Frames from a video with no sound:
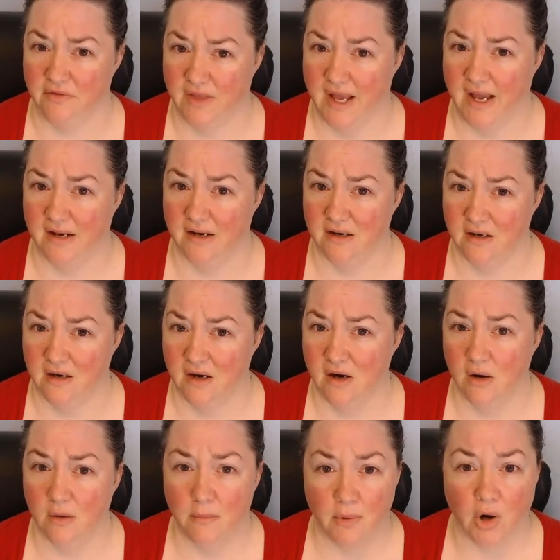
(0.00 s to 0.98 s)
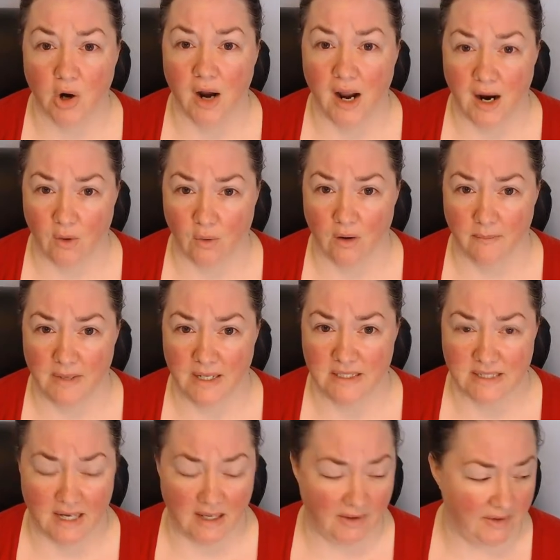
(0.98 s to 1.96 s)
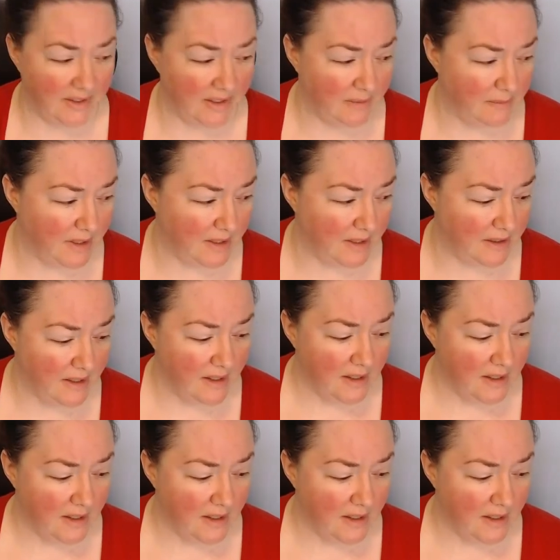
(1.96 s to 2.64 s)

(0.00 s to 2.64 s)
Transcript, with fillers: that per hour mentality. But